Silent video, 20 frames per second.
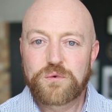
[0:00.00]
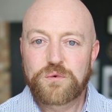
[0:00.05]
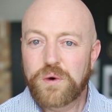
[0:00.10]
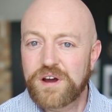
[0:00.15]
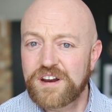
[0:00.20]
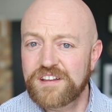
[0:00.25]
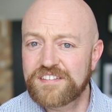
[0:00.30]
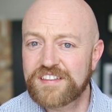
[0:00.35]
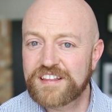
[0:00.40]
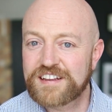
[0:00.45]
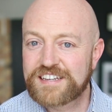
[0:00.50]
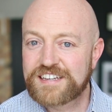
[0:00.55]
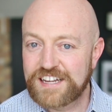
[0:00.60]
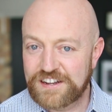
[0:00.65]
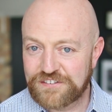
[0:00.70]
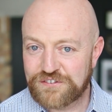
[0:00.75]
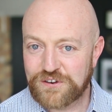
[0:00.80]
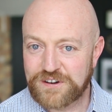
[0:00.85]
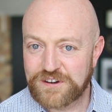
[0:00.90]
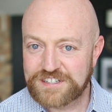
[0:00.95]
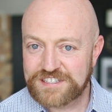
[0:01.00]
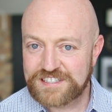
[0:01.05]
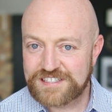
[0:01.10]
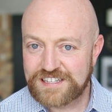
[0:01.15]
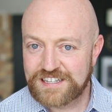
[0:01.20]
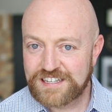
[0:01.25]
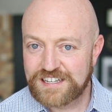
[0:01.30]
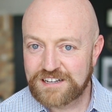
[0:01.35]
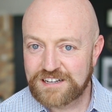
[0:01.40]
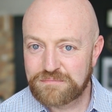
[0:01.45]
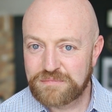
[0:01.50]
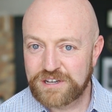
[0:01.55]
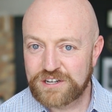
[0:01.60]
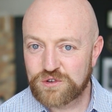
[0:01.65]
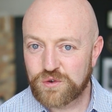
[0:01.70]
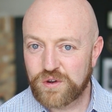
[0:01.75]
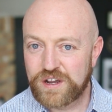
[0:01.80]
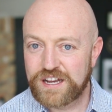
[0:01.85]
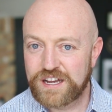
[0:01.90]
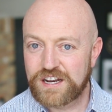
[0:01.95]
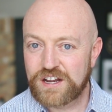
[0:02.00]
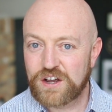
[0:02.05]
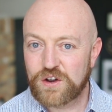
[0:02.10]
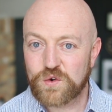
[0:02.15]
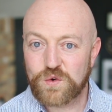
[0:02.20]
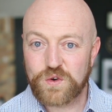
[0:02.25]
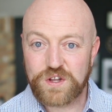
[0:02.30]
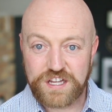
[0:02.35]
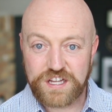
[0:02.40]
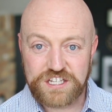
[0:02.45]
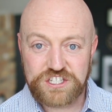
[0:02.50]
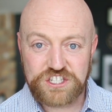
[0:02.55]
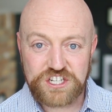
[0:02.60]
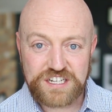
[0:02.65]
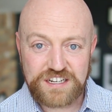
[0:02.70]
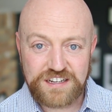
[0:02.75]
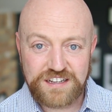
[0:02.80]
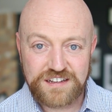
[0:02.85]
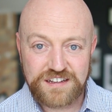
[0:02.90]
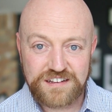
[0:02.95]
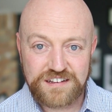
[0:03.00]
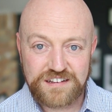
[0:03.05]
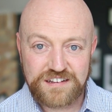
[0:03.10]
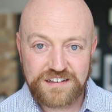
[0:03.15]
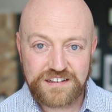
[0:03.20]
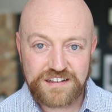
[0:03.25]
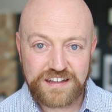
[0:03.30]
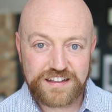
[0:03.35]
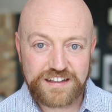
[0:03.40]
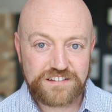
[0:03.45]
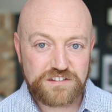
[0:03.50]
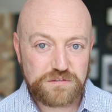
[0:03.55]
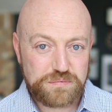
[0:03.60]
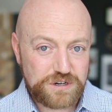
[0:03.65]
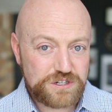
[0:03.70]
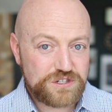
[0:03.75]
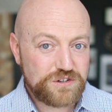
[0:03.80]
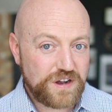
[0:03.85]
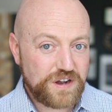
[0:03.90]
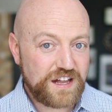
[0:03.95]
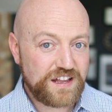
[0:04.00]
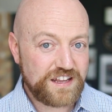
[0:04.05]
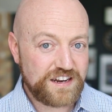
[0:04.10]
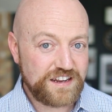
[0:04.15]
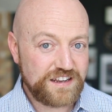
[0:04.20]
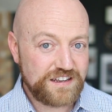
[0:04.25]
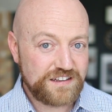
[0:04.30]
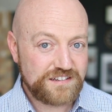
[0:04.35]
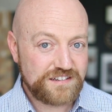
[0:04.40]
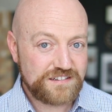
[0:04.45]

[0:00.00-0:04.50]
What is the difference between religion and spirituality?